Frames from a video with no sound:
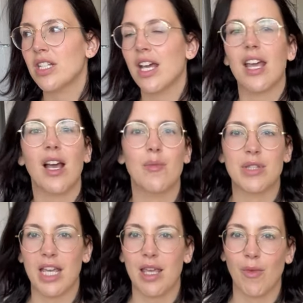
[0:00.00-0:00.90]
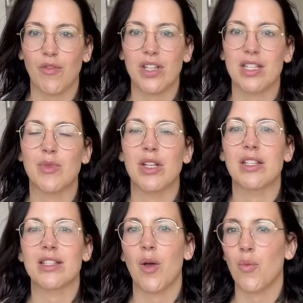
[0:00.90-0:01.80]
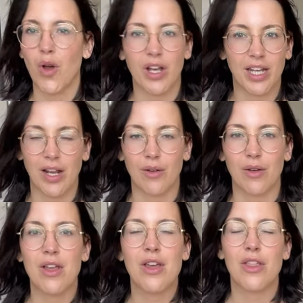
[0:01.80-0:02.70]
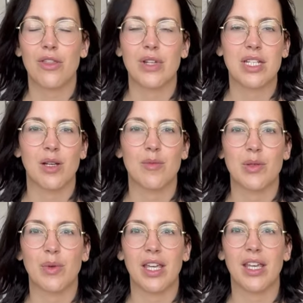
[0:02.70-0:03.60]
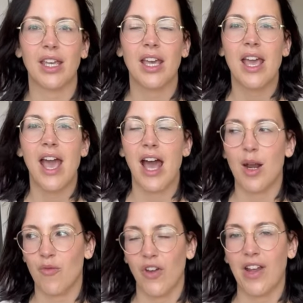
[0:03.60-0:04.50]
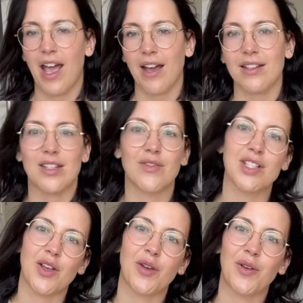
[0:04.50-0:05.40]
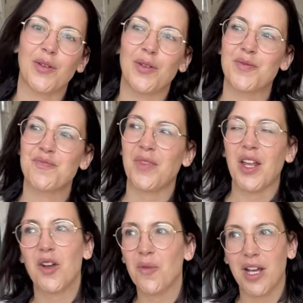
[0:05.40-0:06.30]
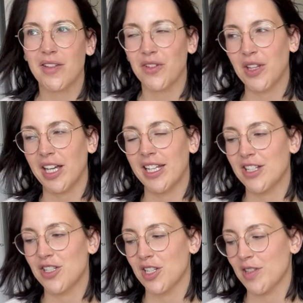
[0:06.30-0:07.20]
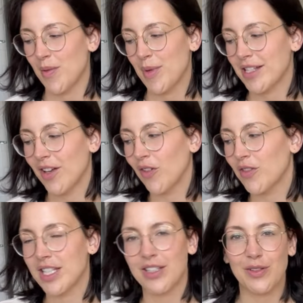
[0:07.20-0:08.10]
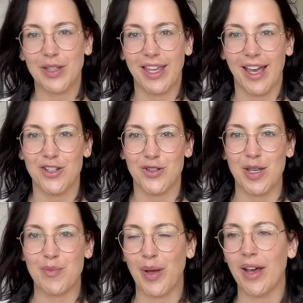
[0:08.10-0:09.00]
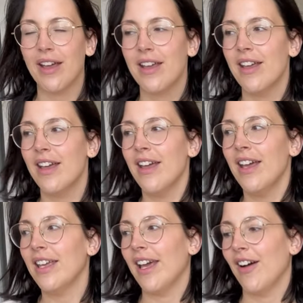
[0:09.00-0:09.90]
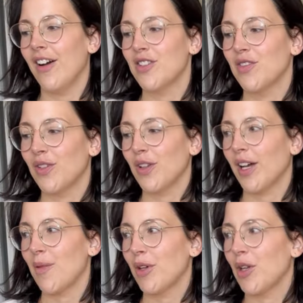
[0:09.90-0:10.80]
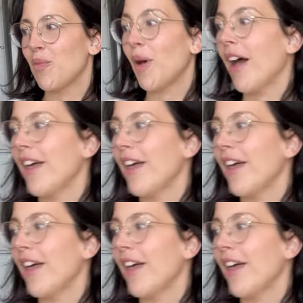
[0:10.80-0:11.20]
day, I'm taking my vitamins, I'm working out 3 times a week, and I'm very active. So I don't know why I feel like I need to justify myself to get a treat, but yeah, I do feel like I'm gonna. But